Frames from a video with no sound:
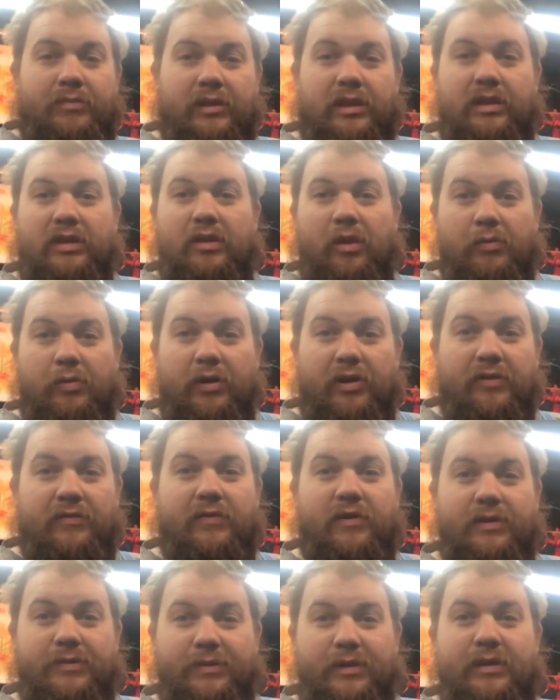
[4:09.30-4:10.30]
don't put it in
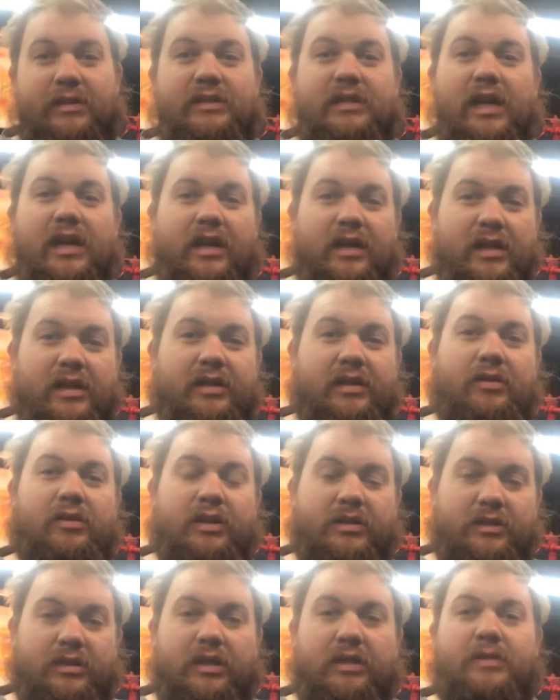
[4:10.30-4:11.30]
1st, put it in 2nd. That thing will
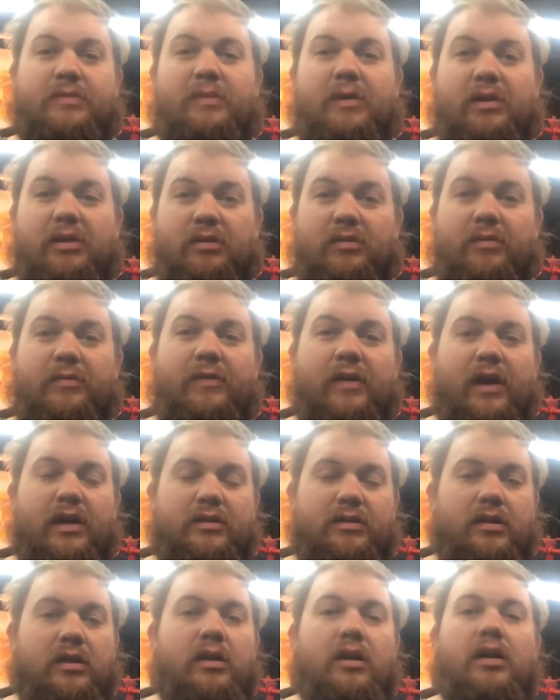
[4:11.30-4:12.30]
actually get spinning a little bit
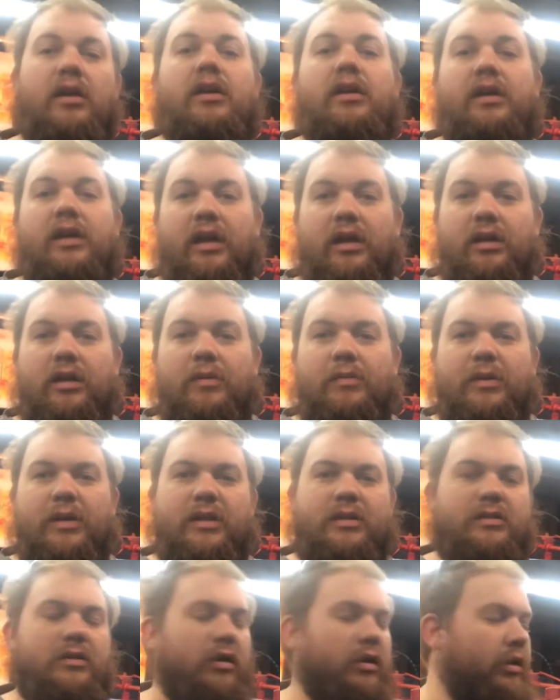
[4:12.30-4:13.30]
faster, and it'll help it get
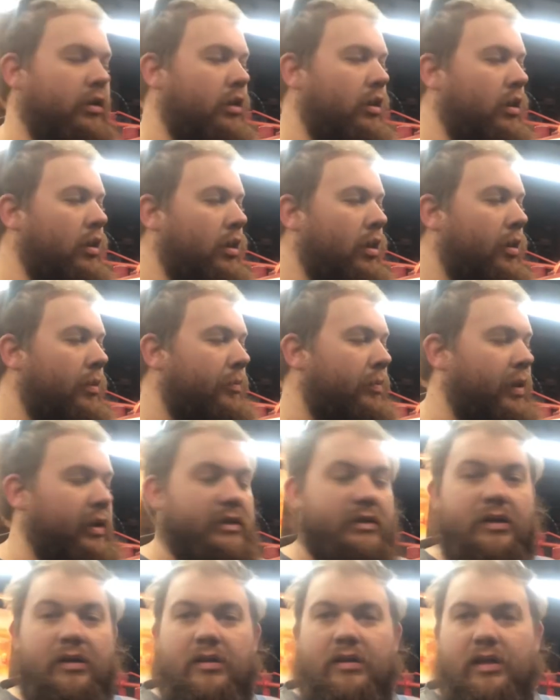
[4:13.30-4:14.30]
started.
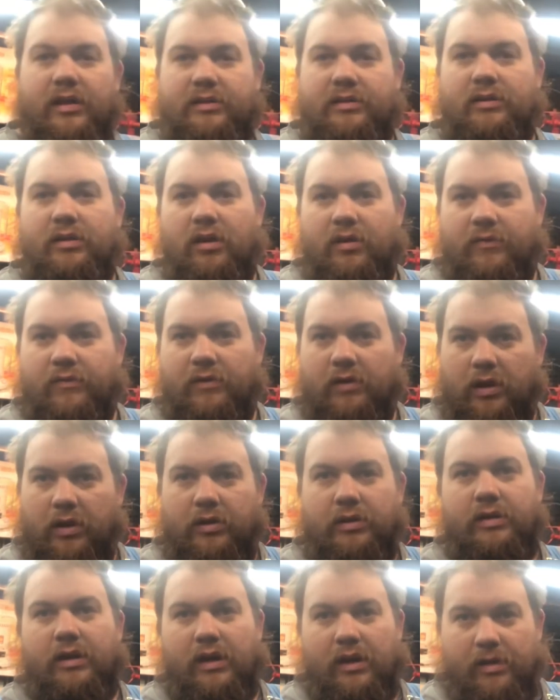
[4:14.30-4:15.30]
But that's a talk for another
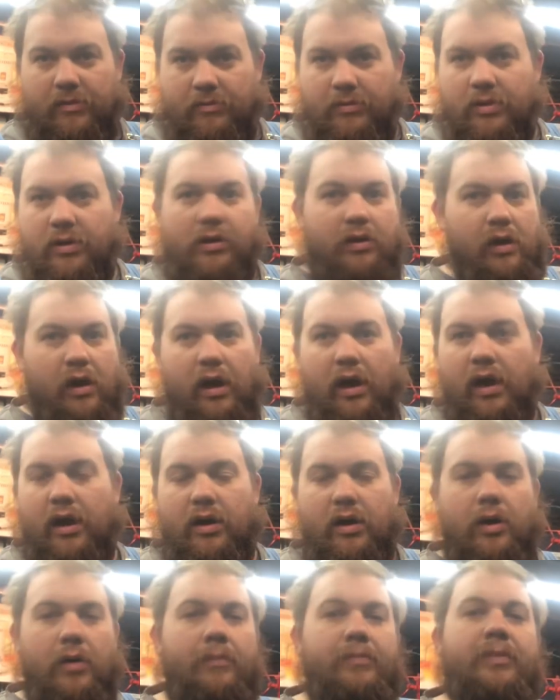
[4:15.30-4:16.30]
time. I don't
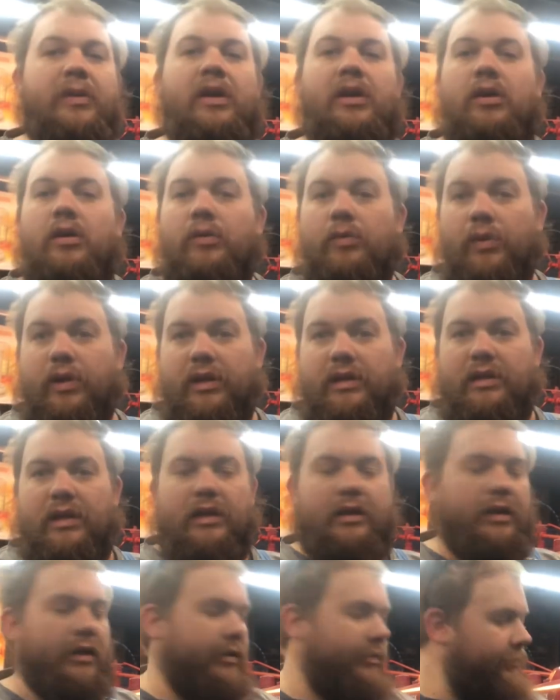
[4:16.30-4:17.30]
know. We'll get to that
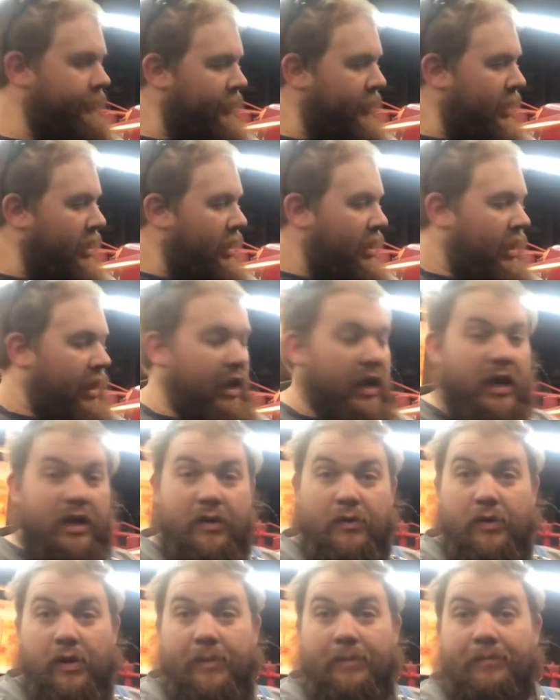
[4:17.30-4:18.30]
later.
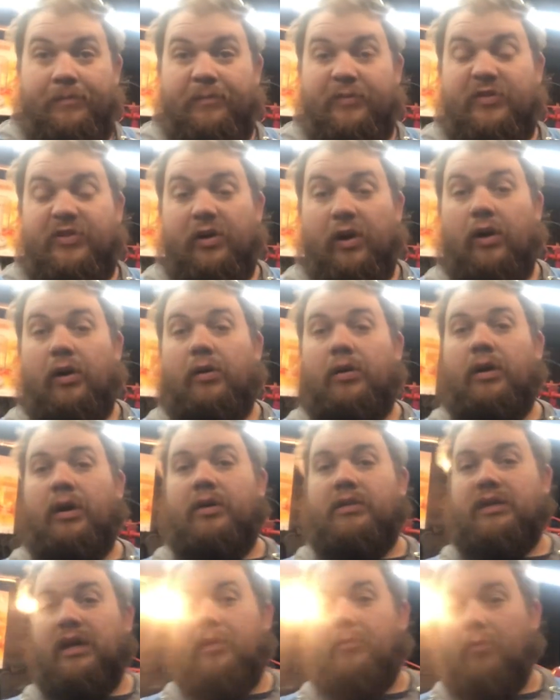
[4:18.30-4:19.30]
Anyway, so
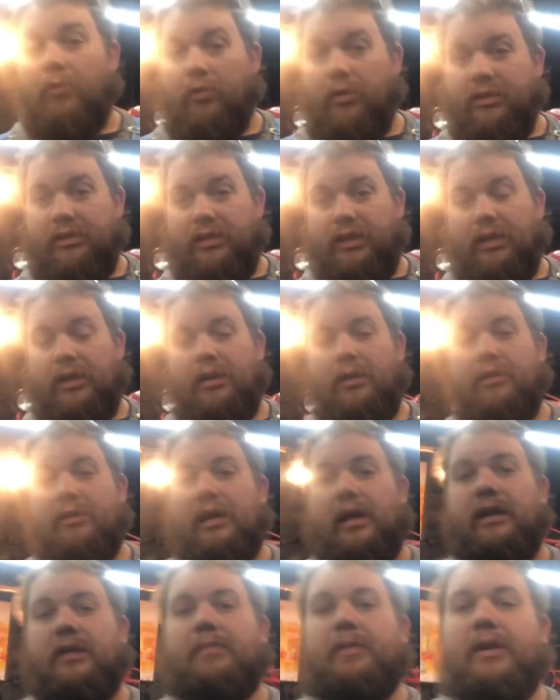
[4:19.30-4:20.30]
we got a Morrison,
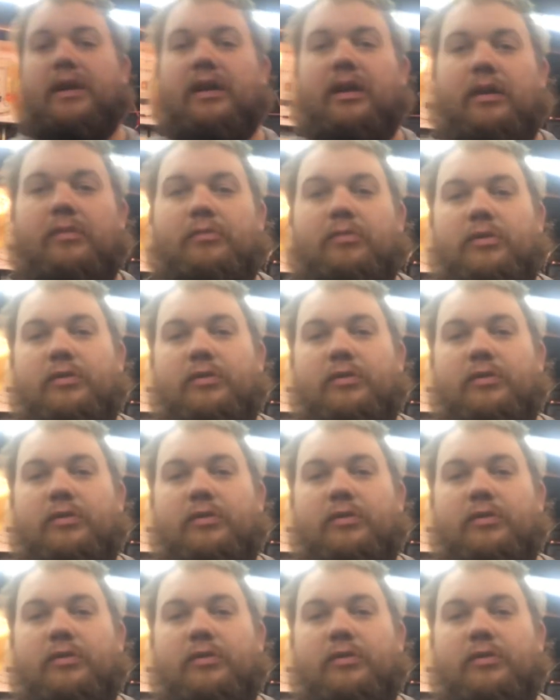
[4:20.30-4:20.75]
decided to pick it up,